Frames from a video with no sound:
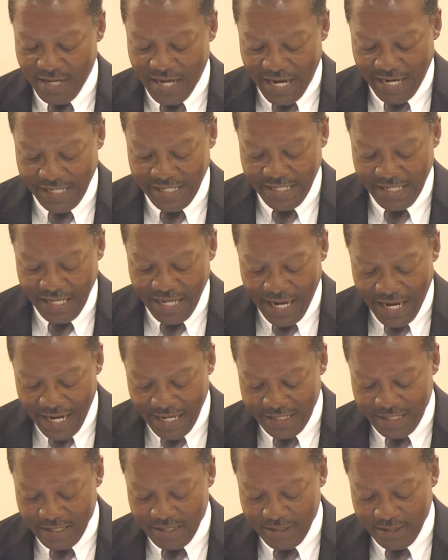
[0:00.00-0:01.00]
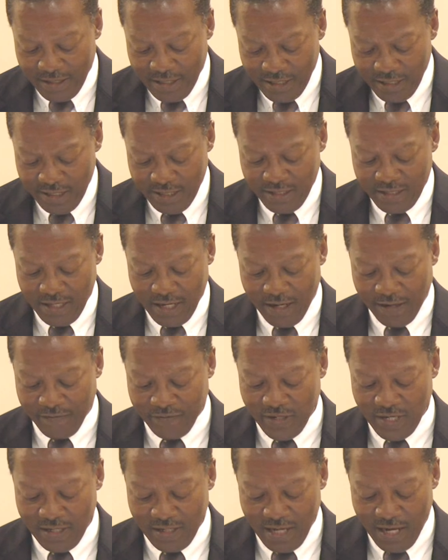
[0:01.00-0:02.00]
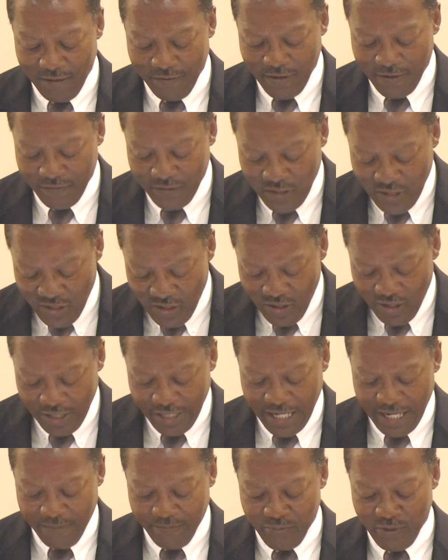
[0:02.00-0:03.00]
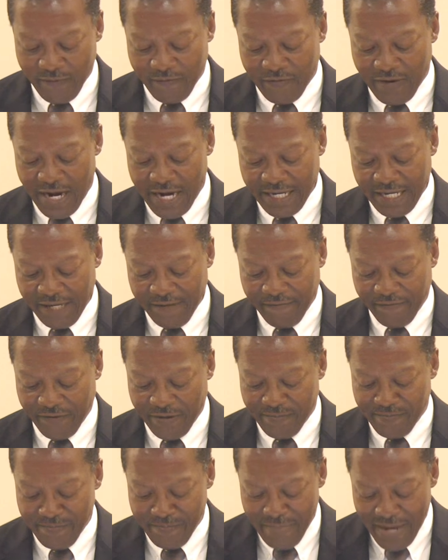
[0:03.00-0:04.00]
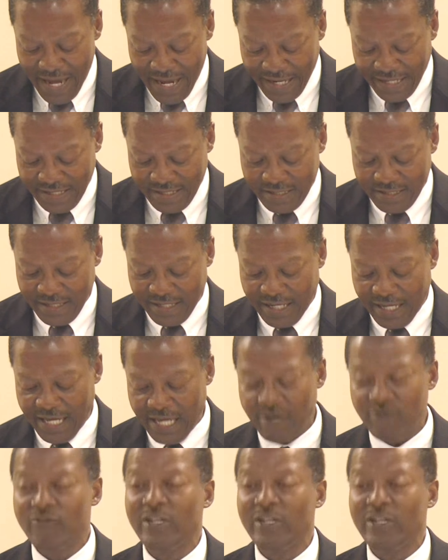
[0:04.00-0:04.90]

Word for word: And he had learned of the love of God in providing for men a